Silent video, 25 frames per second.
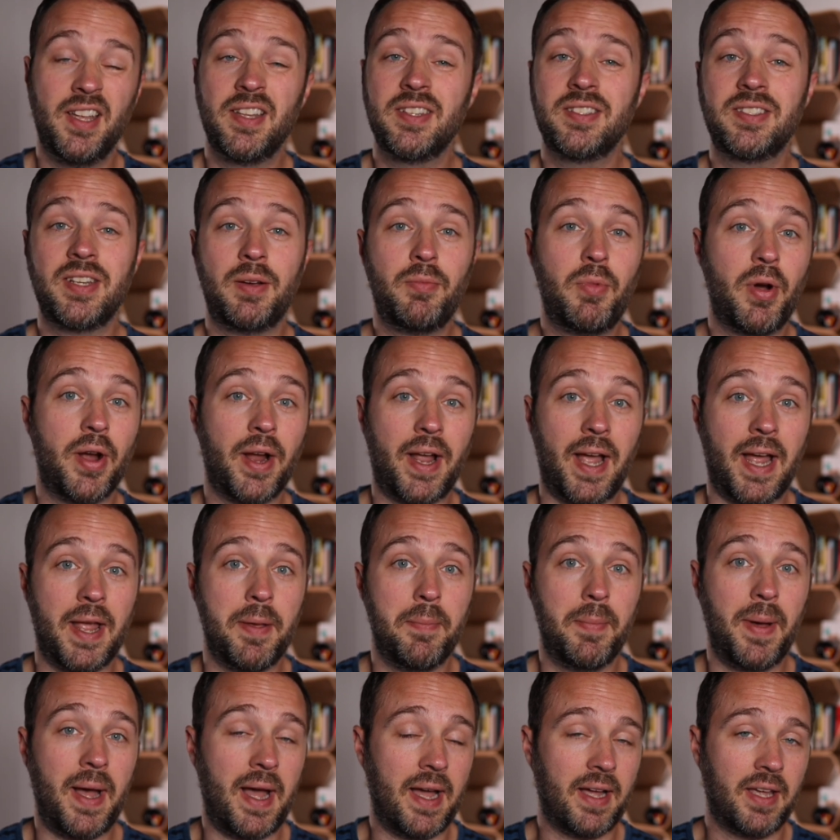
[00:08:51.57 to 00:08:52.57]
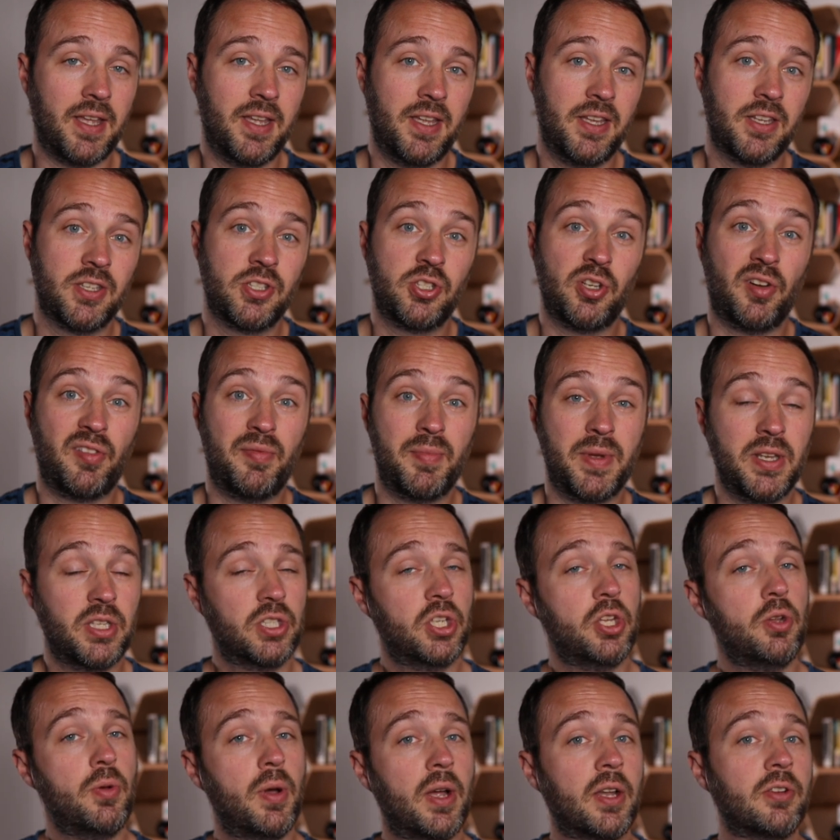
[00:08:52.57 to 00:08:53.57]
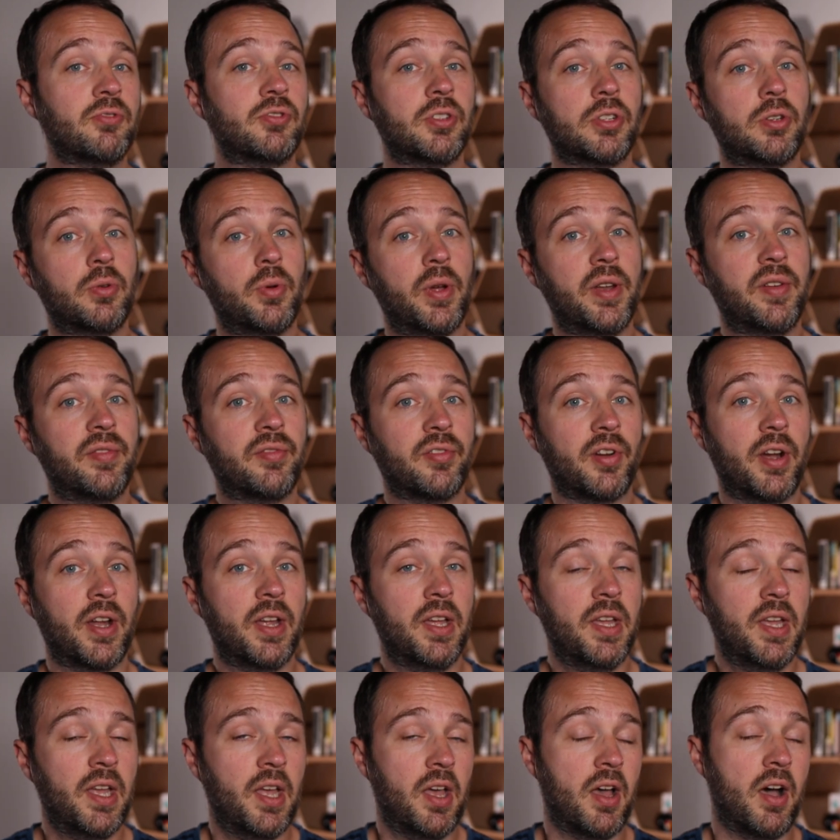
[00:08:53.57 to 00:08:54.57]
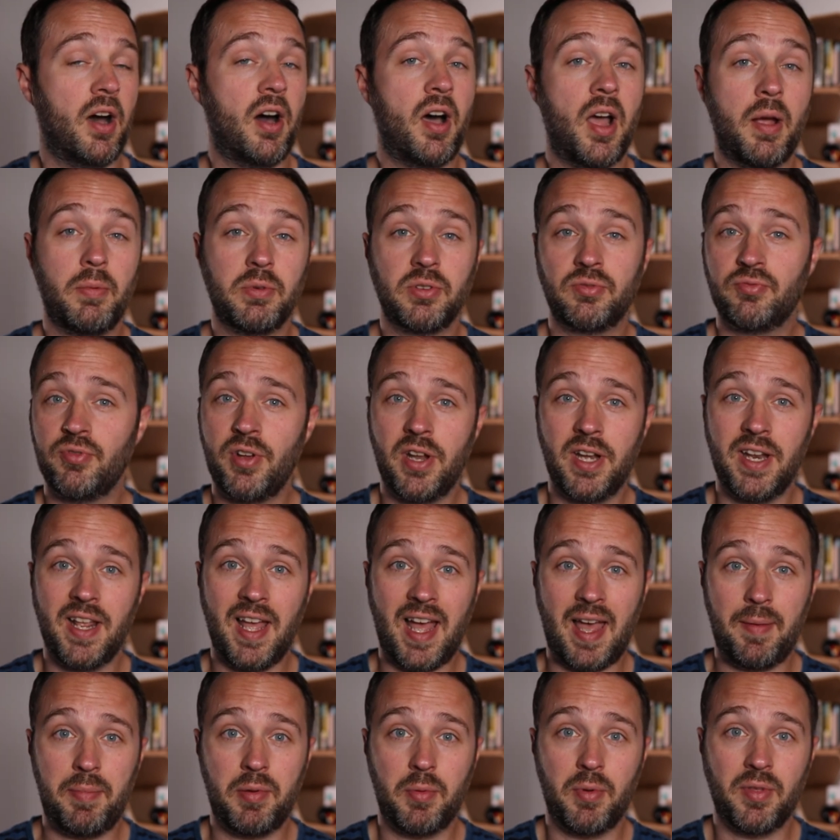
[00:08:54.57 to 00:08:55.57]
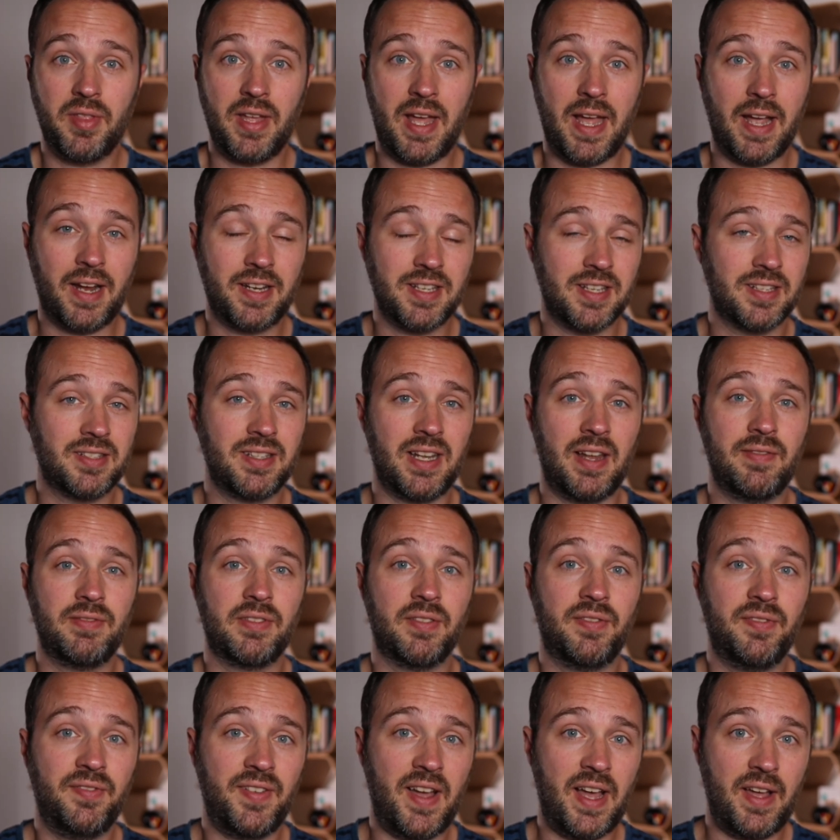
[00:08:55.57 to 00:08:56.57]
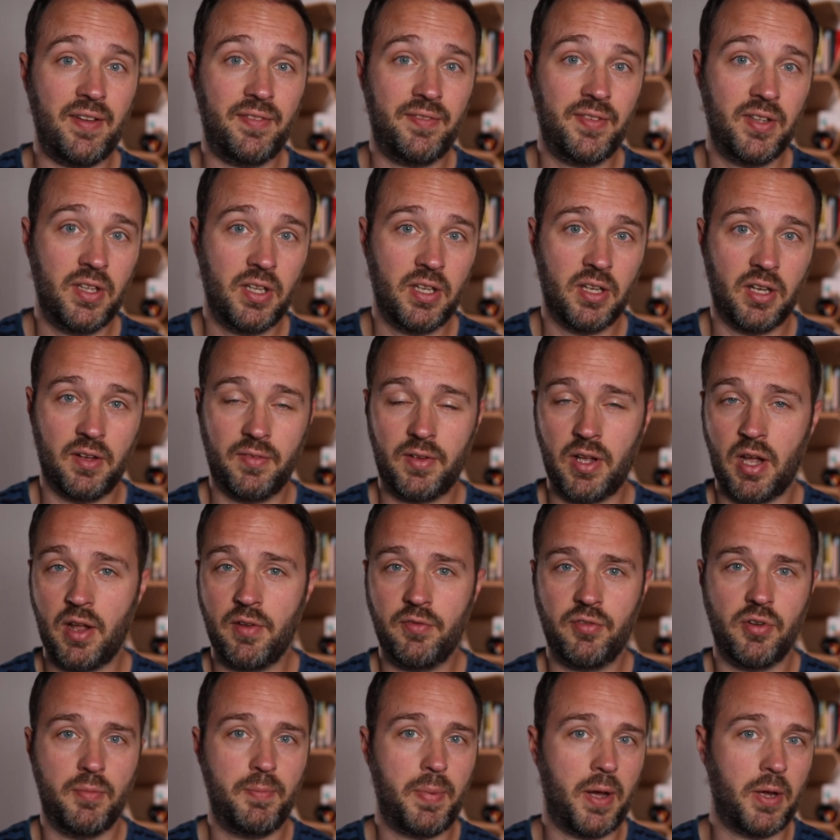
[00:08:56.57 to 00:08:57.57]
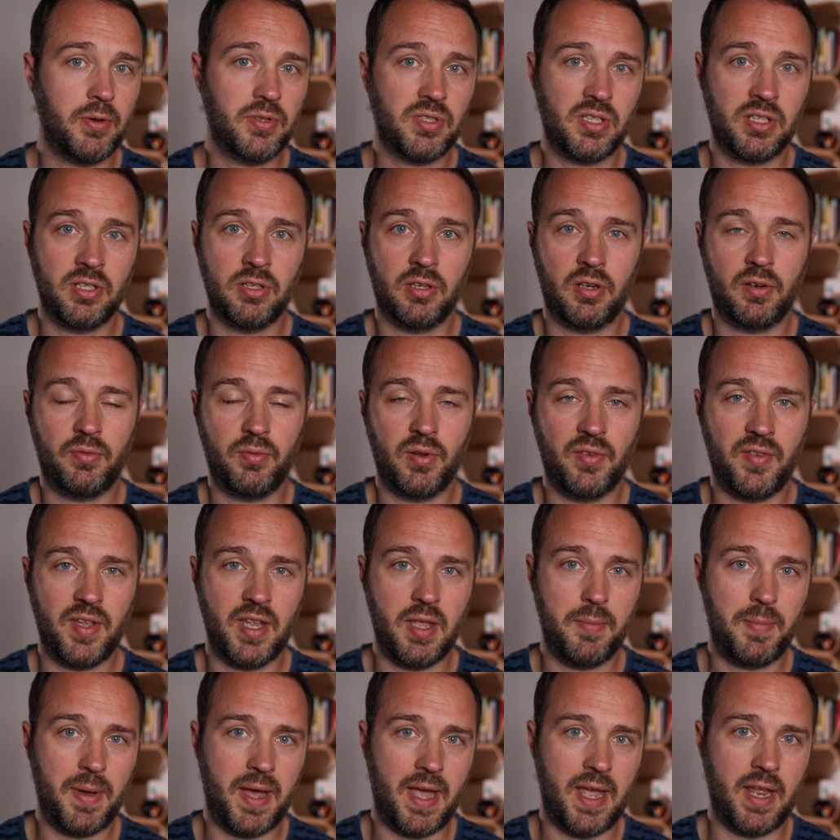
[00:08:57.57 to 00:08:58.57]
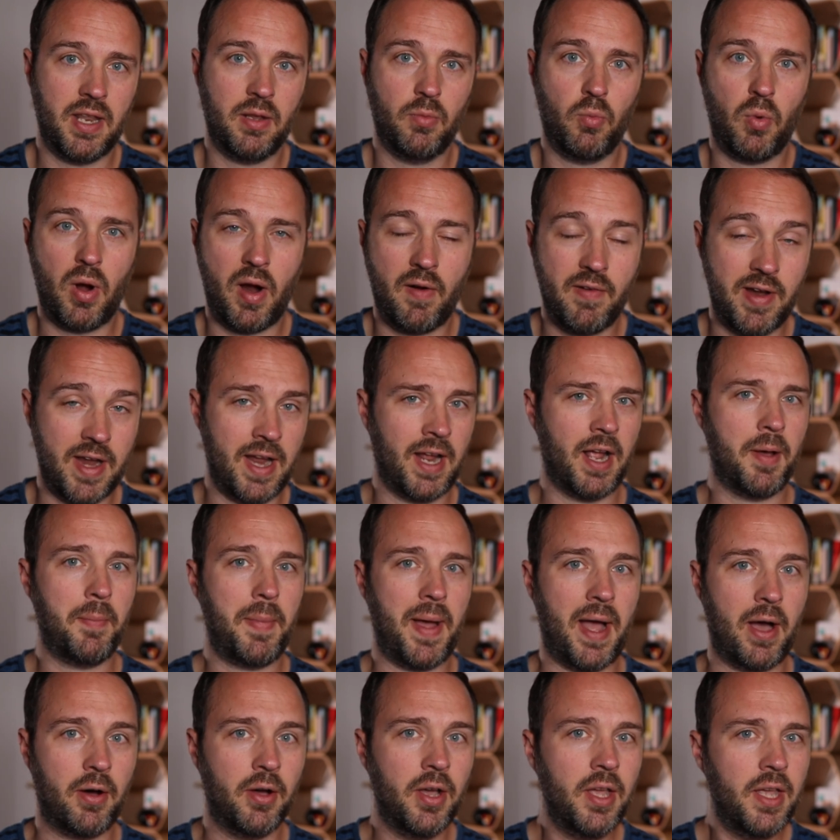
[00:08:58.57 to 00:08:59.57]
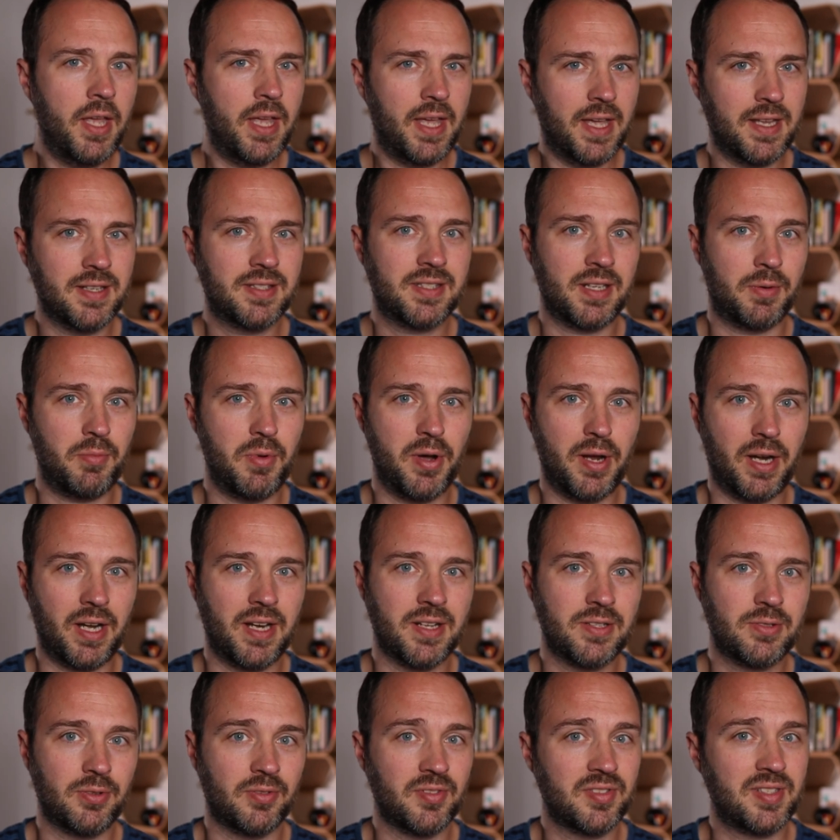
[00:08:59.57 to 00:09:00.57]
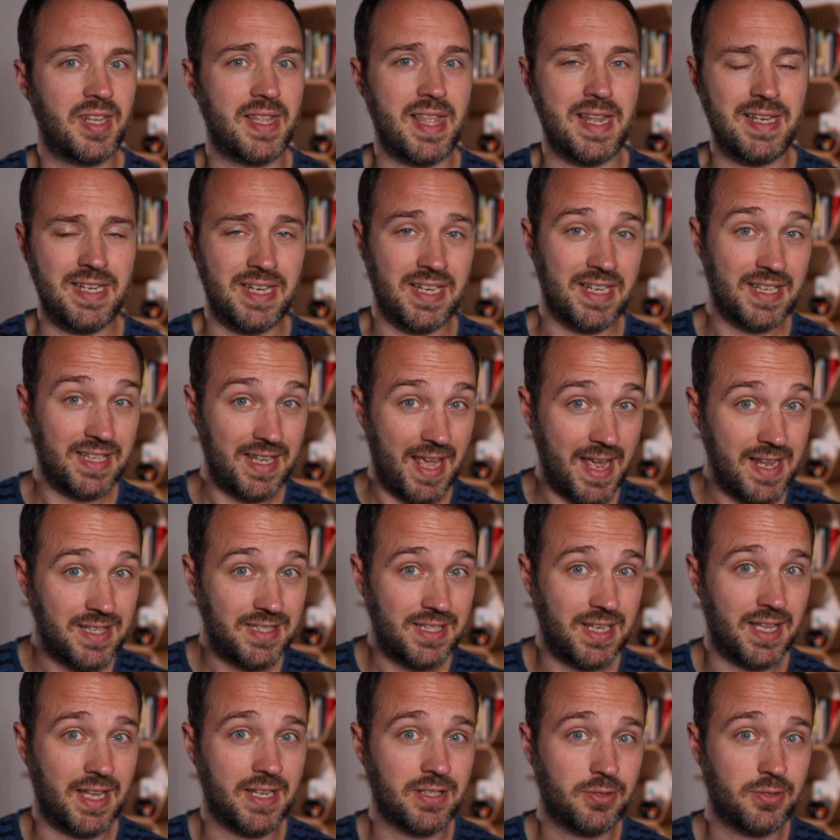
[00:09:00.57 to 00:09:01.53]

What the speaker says: Someone came back. She offered me 200 quid for it. I was really happy with that because it saved the faff of going through posting it off with eBay and worrying about, is someone going to sort of say they didn't get it?